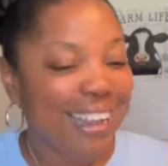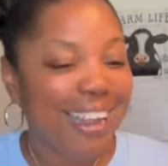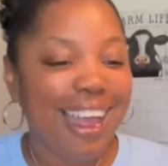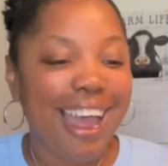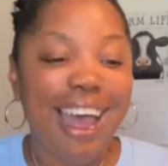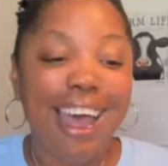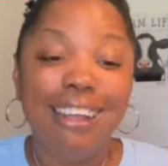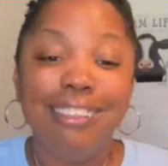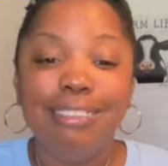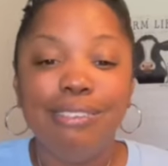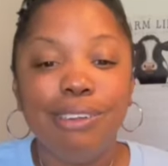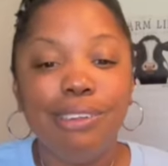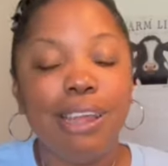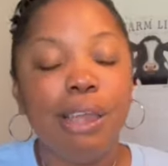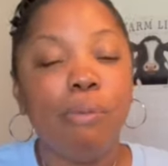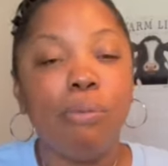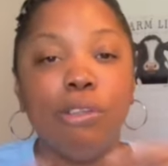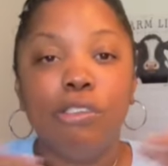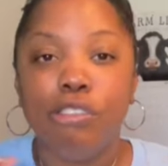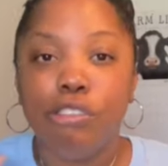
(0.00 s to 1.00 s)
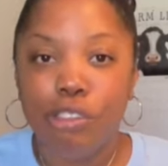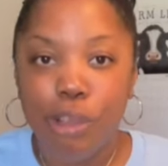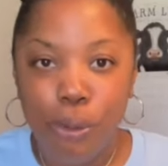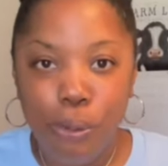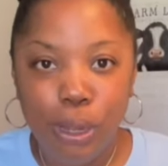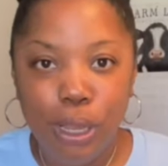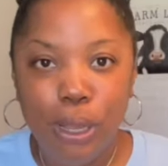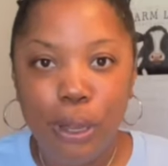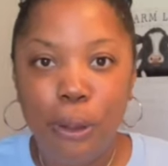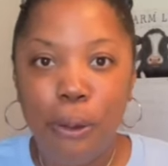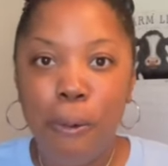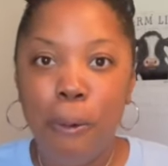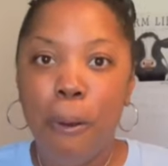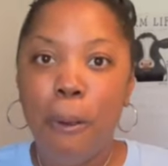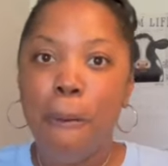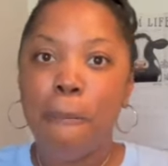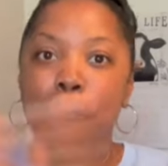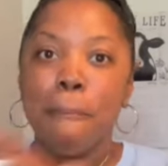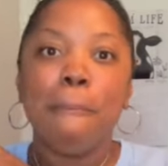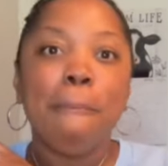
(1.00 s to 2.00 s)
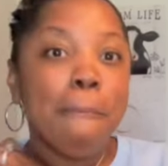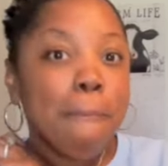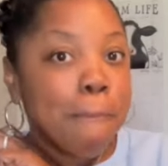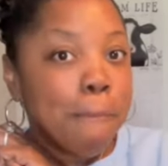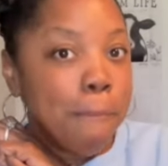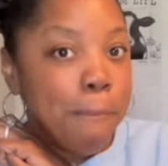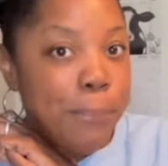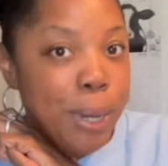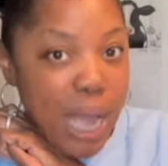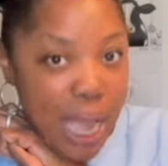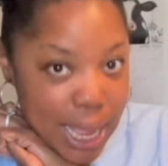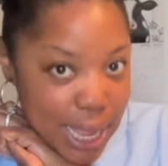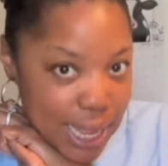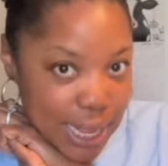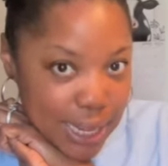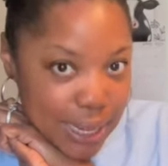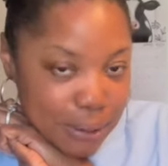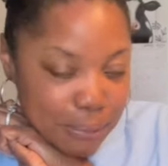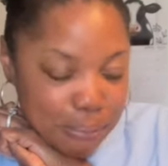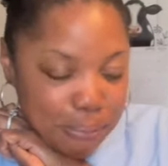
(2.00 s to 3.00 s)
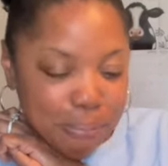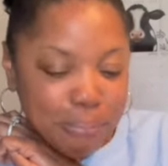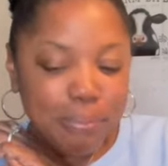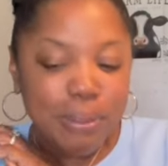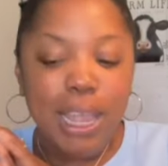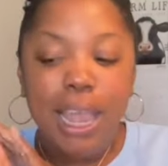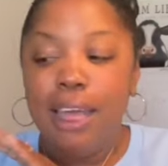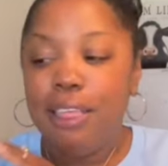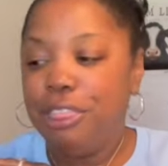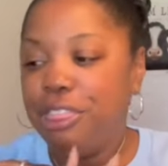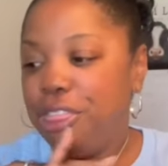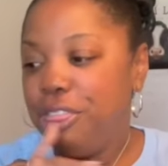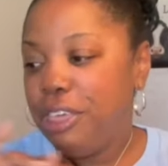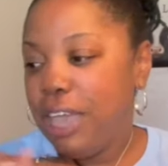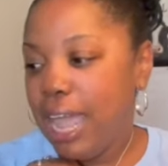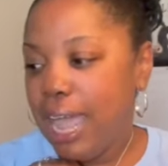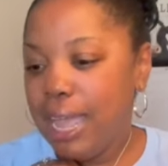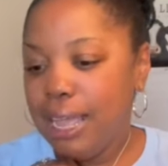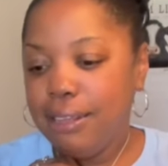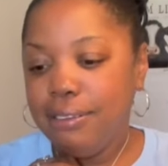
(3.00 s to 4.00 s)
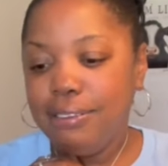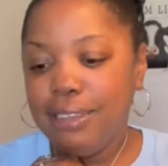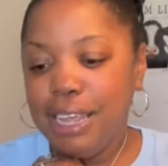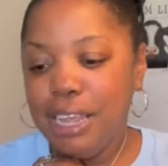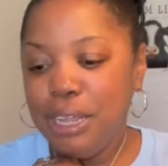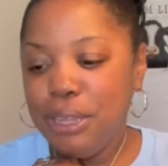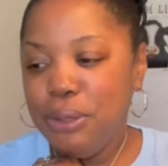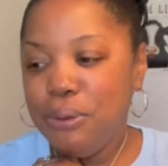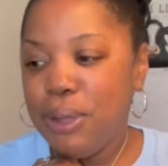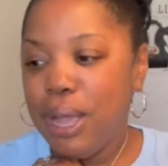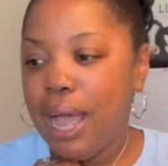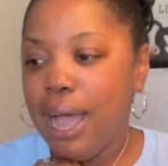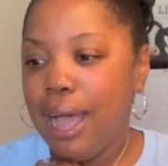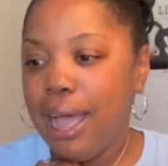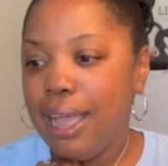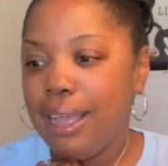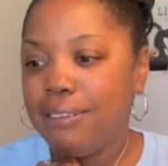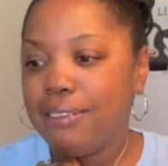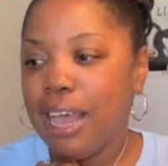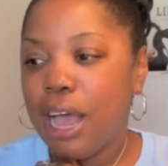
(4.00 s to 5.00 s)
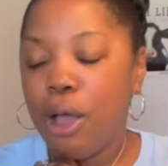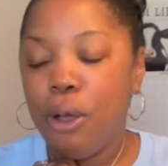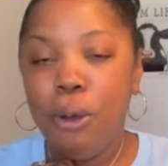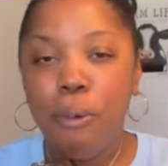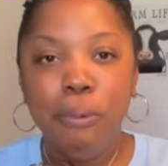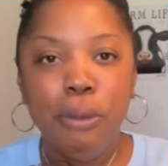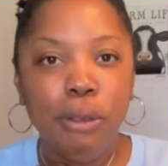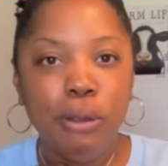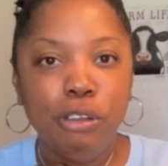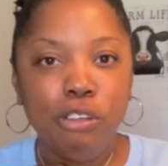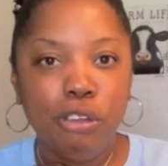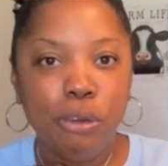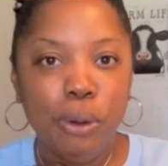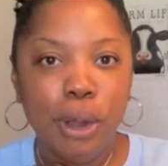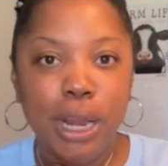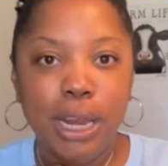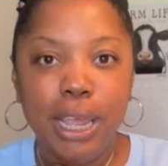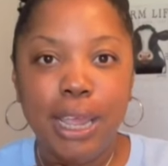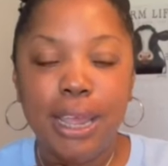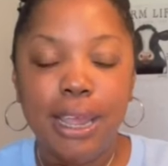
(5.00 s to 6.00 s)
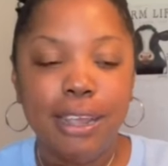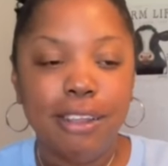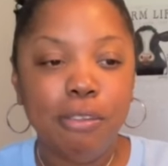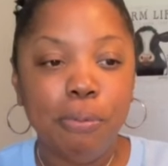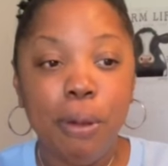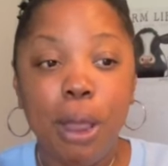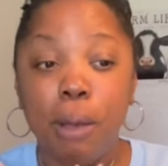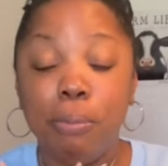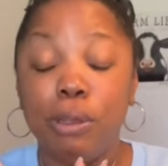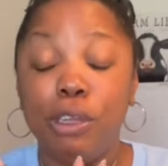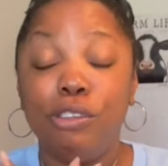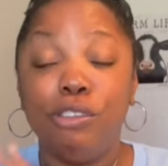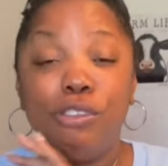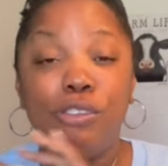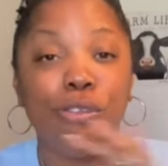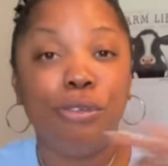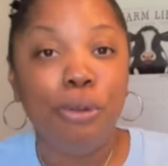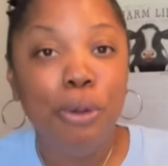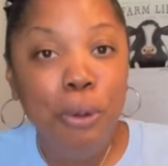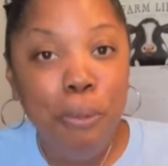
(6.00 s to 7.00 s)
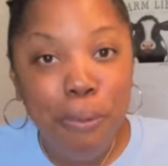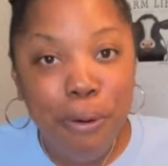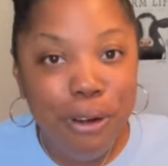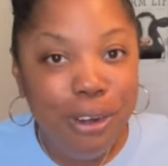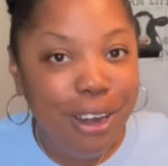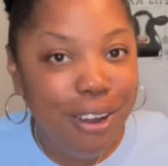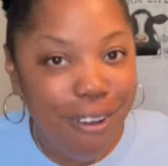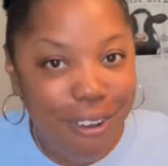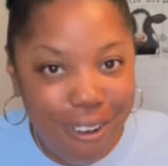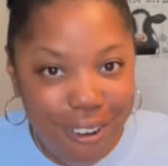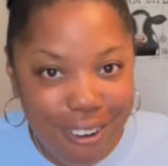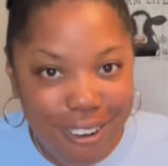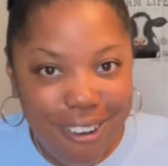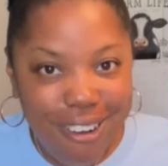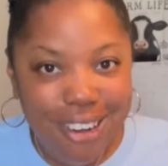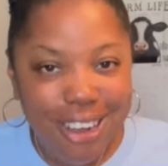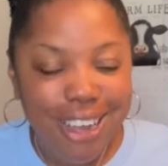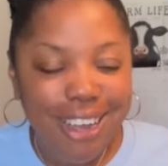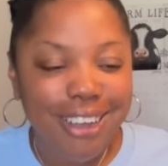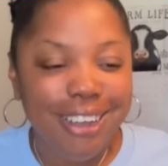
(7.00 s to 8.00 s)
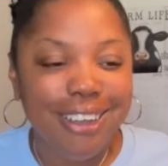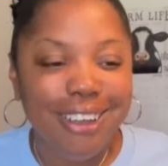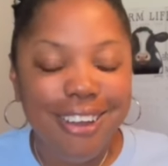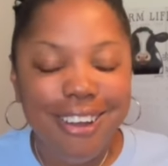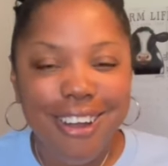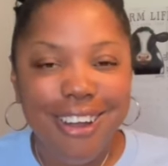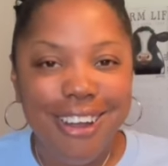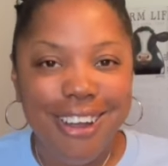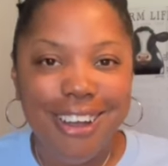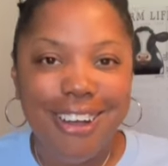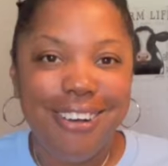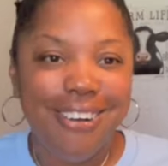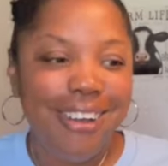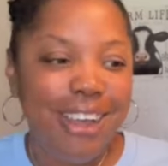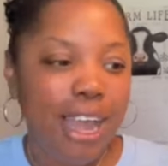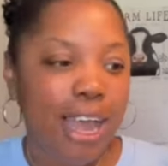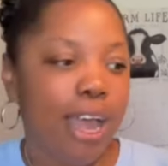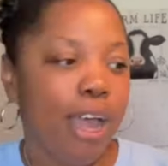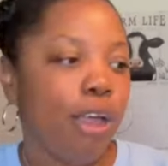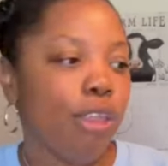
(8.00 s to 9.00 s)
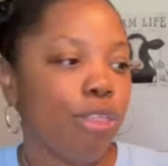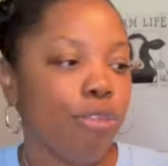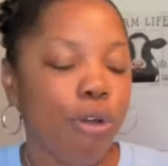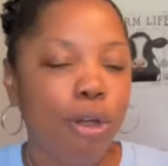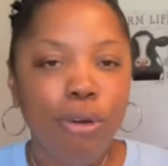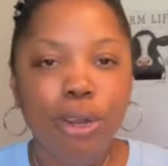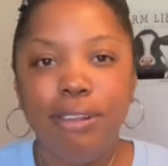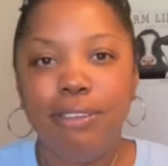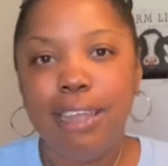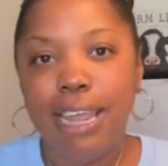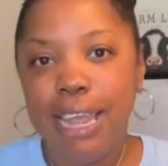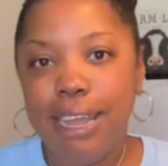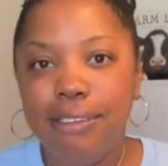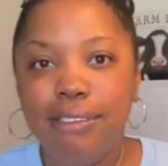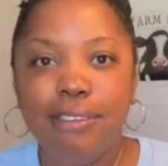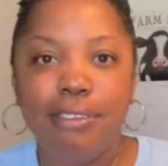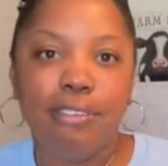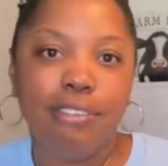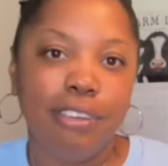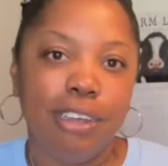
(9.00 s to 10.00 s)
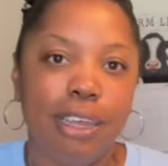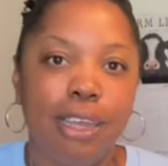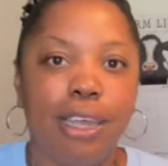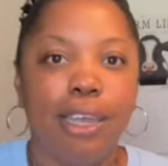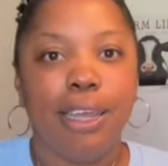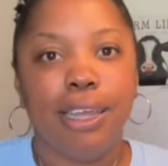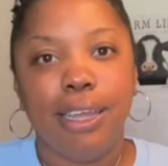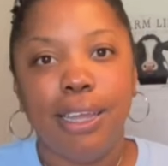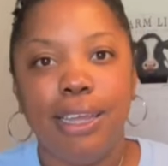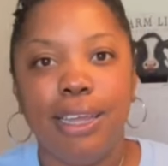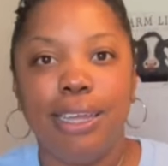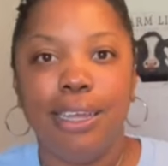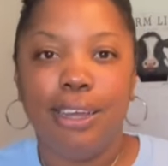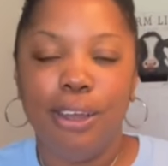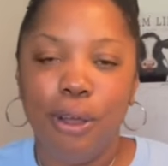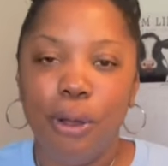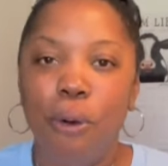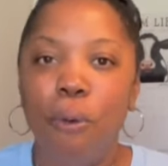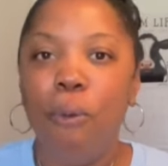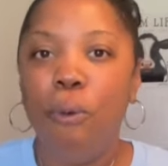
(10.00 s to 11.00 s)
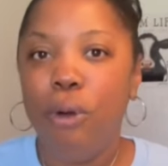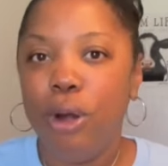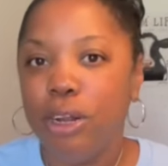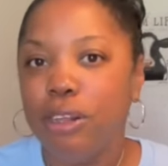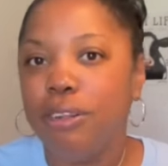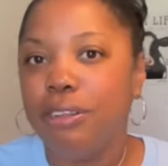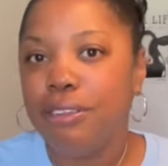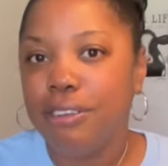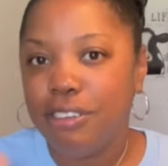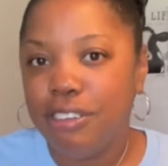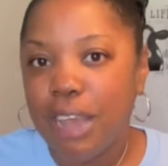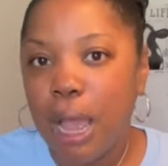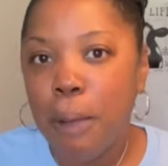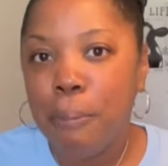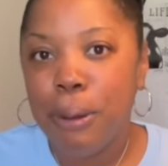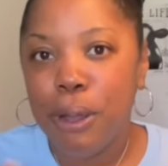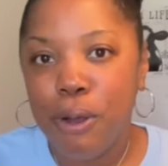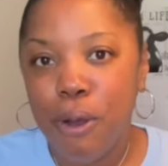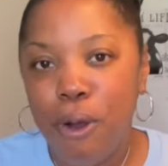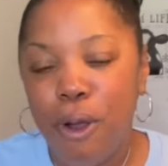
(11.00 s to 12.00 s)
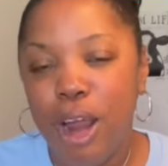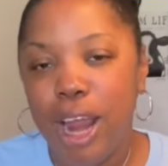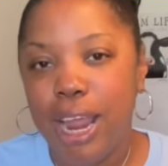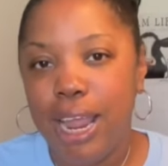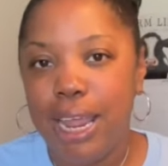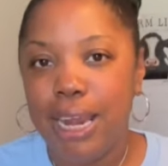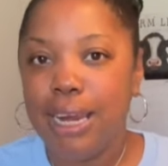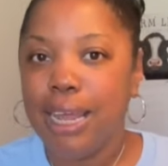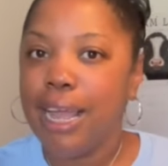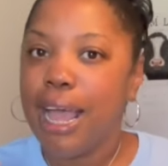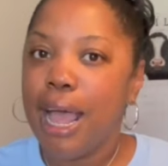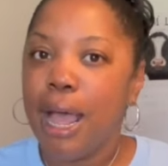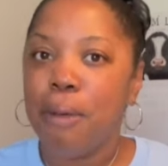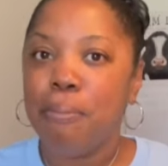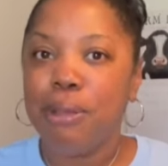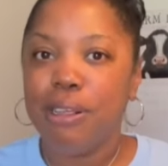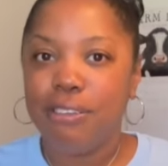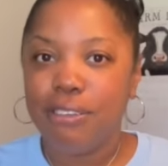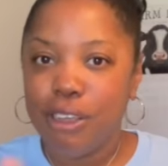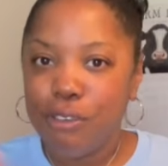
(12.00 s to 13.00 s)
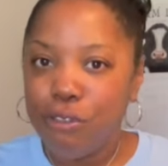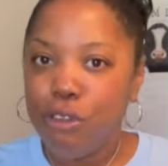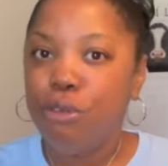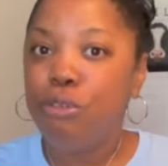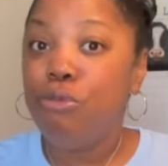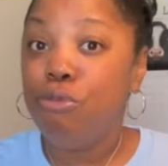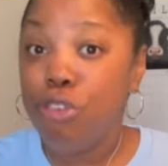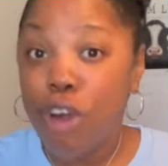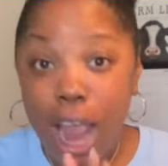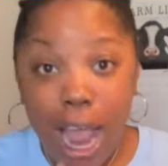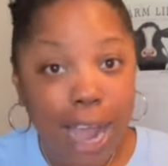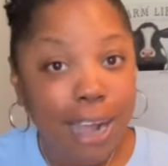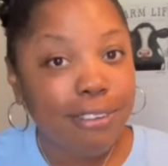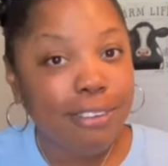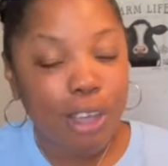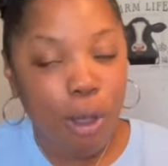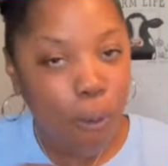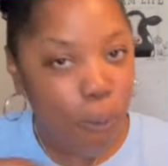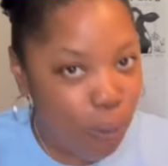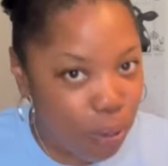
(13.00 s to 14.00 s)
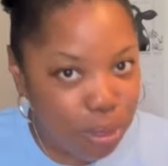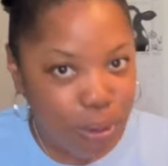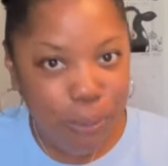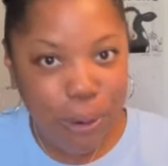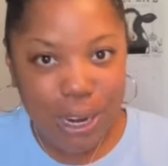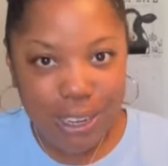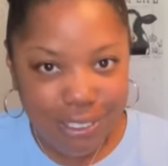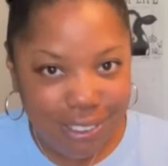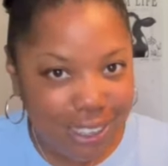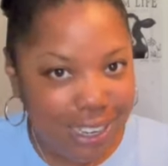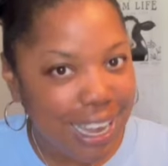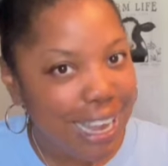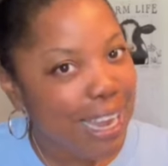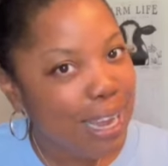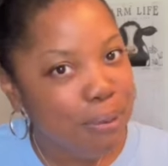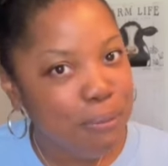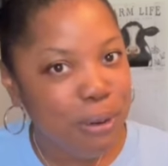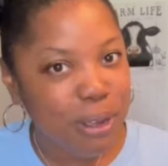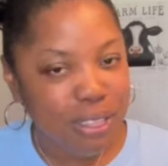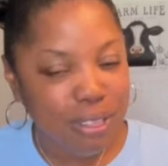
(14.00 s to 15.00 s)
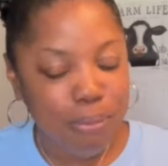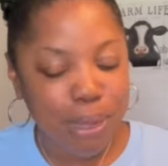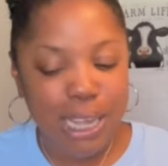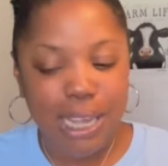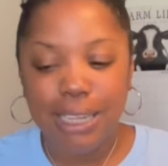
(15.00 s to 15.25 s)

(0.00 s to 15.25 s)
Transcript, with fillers: I thought that was so cute, but that is it, you guys. I hope you enjoyed it. It's probably super long. Girl, throw the dancing chick or the shopping cart in the comments if you rocked all the way to the end with me.